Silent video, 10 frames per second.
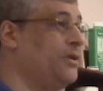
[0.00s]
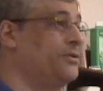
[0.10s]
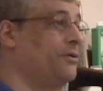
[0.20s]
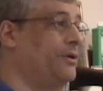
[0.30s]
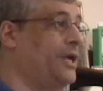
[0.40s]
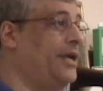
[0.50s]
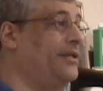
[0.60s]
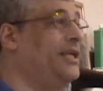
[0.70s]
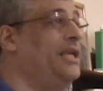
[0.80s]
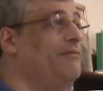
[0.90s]
So
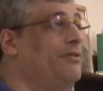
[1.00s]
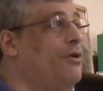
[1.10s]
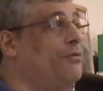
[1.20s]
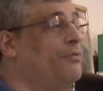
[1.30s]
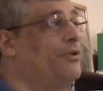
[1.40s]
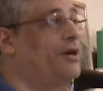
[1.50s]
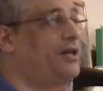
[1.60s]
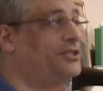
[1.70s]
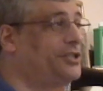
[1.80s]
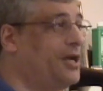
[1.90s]
again, even though there
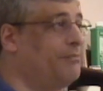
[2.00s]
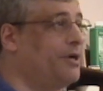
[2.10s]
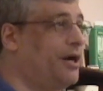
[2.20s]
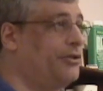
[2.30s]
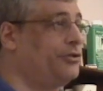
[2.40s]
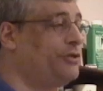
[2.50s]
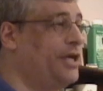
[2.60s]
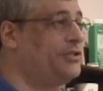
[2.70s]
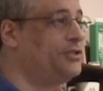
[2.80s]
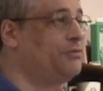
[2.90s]
are some cartridge
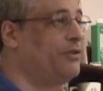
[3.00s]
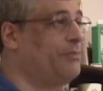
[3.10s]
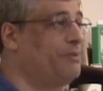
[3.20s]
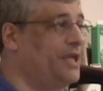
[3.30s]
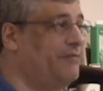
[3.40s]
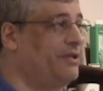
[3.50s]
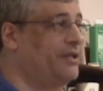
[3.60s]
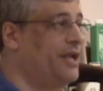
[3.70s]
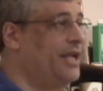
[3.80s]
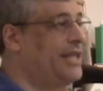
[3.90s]
razors with a
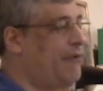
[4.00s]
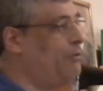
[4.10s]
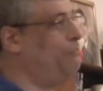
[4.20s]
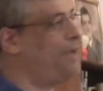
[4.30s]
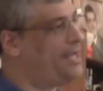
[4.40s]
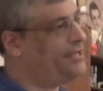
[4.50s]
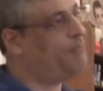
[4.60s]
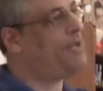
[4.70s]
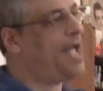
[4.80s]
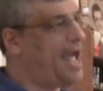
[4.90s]
pivot that will
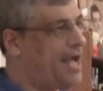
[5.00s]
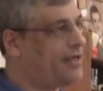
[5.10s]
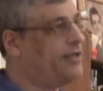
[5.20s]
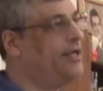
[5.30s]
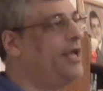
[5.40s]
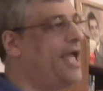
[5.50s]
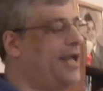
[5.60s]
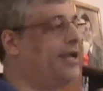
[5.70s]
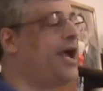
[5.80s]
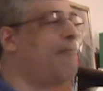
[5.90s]
bend back
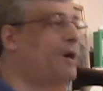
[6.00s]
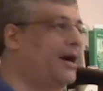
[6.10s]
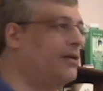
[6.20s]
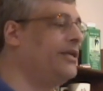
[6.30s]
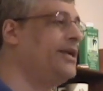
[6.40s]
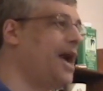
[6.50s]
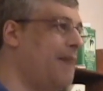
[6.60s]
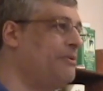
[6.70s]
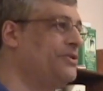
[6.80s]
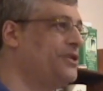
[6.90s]
and partly
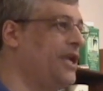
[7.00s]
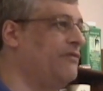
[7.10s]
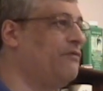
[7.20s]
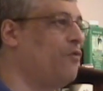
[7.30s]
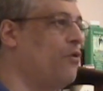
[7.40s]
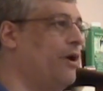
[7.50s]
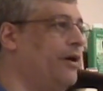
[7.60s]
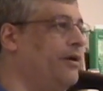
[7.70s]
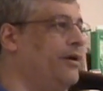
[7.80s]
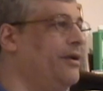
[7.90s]
compensate
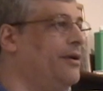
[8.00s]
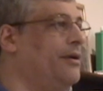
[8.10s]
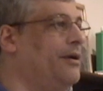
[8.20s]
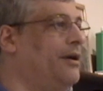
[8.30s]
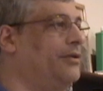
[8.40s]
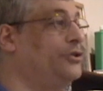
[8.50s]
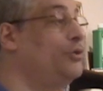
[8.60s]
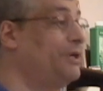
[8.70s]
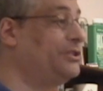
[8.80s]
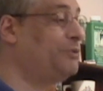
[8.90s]
for too
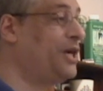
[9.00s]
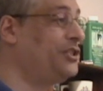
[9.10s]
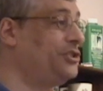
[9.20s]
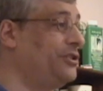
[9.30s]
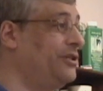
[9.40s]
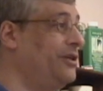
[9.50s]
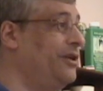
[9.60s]
much pressure,